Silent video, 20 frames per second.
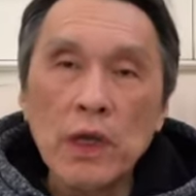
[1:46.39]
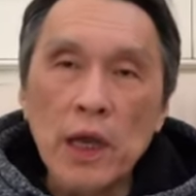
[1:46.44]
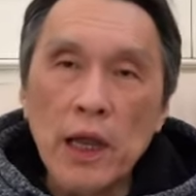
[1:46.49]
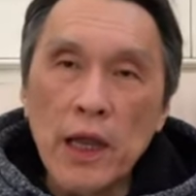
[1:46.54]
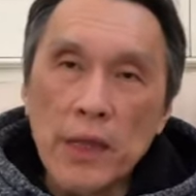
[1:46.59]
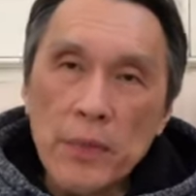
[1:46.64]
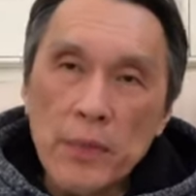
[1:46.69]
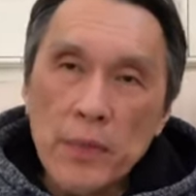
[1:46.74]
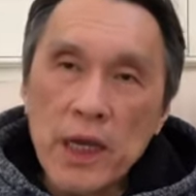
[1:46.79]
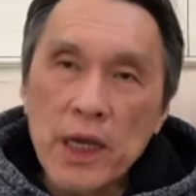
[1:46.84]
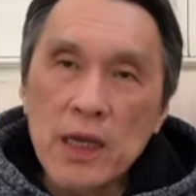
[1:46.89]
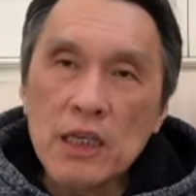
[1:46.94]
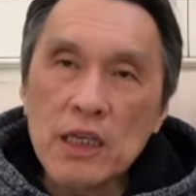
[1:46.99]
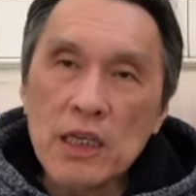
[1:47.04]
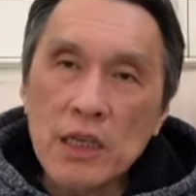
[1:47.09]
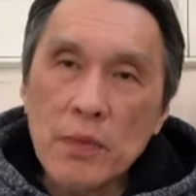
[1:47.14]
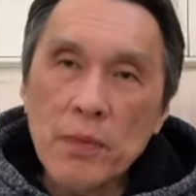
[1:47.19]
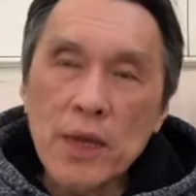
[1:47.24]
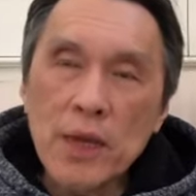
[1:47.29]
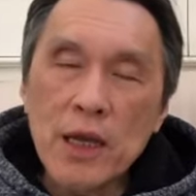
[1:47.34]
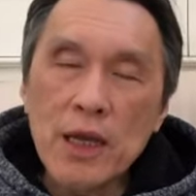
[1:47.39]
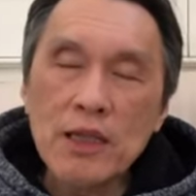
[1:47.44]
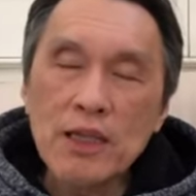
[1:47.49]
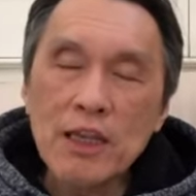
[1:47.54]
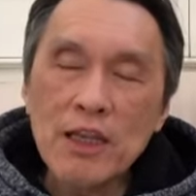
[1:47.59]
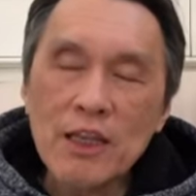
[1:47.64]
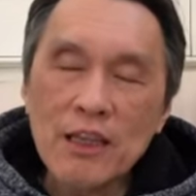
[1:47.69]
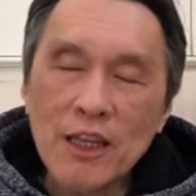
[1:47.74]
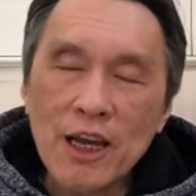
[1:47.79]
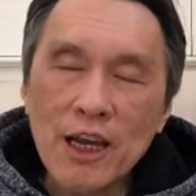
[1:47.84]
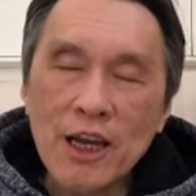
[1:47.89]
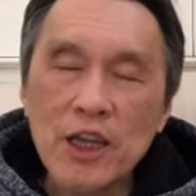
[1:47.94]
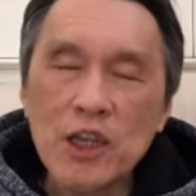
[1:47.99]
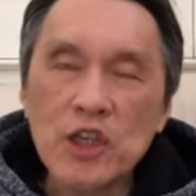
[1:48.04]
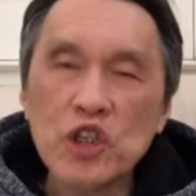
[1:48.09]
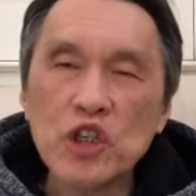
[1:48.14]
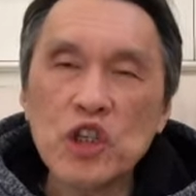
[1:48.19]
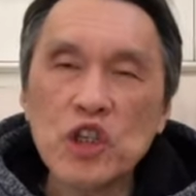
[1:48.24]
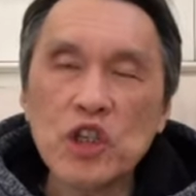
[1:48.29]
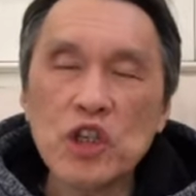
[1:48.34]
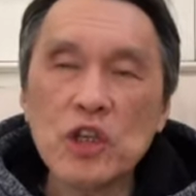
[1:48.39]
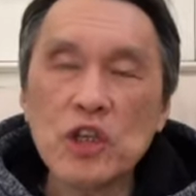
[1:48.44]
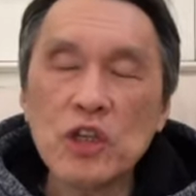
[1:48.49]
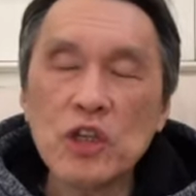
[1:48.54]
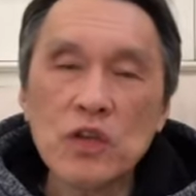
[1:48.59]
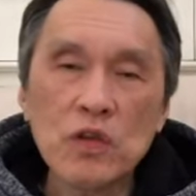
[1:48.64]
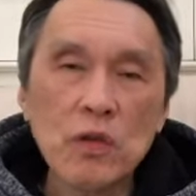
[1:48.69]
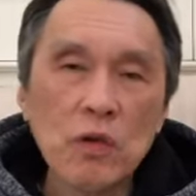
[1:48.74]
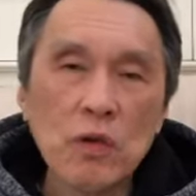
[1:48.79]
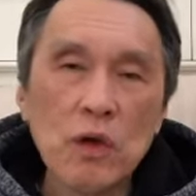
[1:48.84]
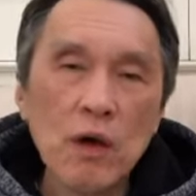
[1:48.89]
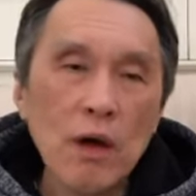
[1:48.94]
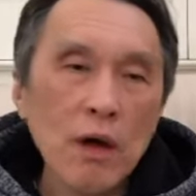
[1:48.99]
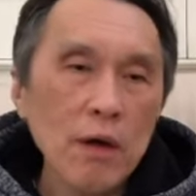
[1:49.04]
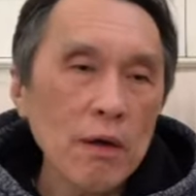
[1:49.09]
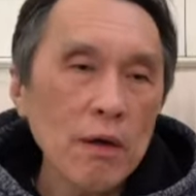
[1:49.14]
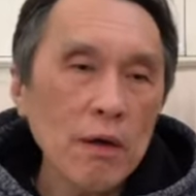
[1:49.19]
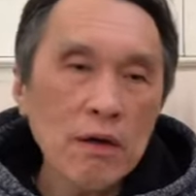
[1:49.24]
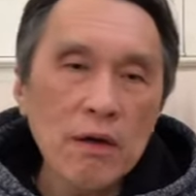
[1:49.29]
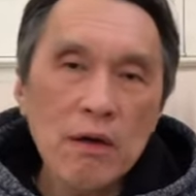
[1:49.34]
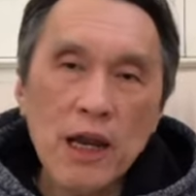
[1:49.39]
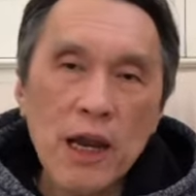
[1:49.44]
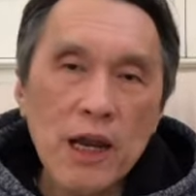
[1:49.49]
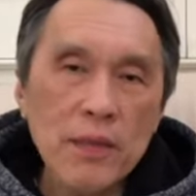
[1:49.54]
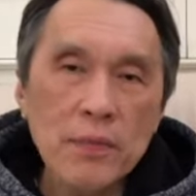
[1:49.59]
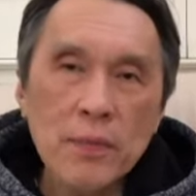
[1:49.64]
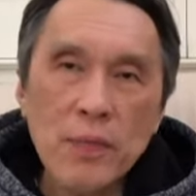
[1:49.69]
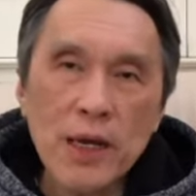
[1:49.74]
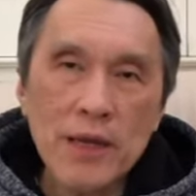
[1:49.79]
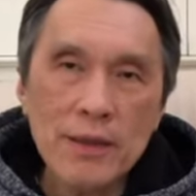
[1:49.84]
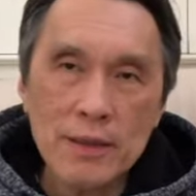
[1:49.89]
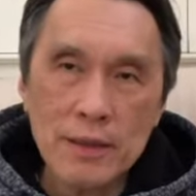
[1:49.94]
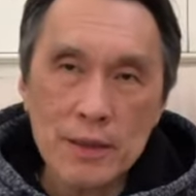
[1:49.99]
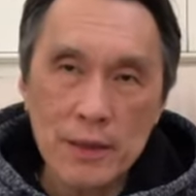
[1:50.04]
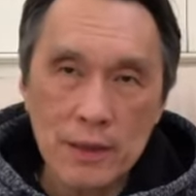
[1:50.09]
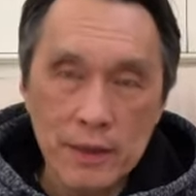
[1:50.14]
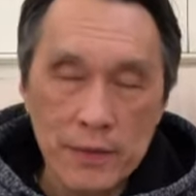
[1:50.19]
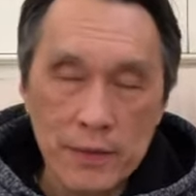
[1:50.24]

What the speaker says: and many Tai Chi so-called grandmaster